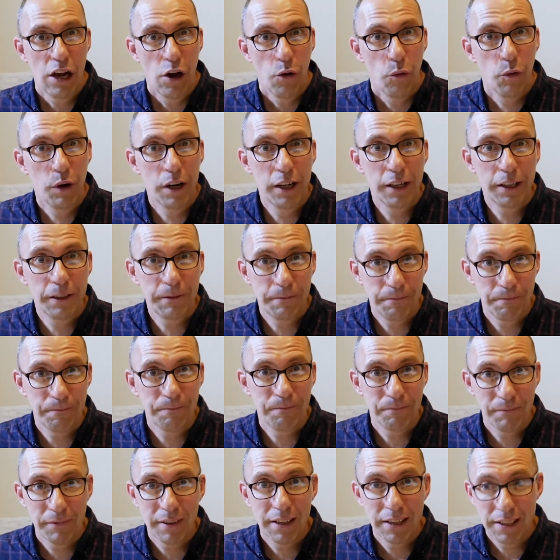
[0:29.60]
Well,
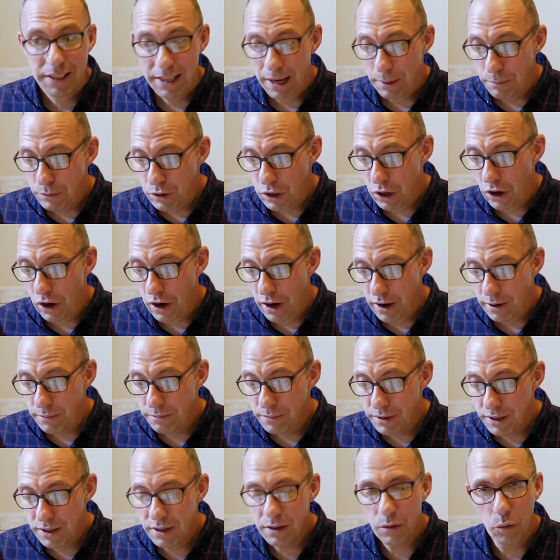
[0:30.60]

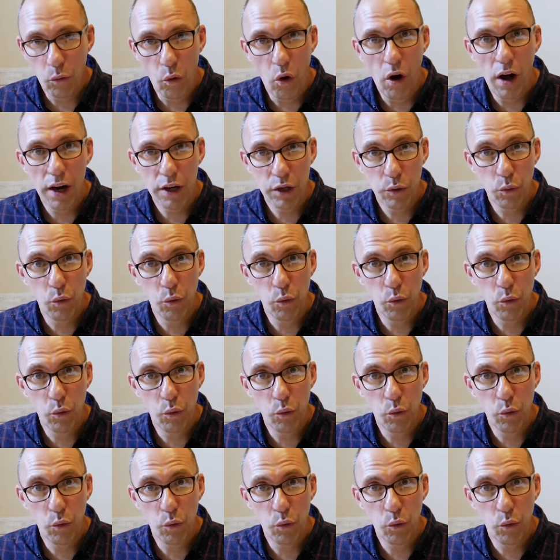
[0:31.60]
Sometimes wise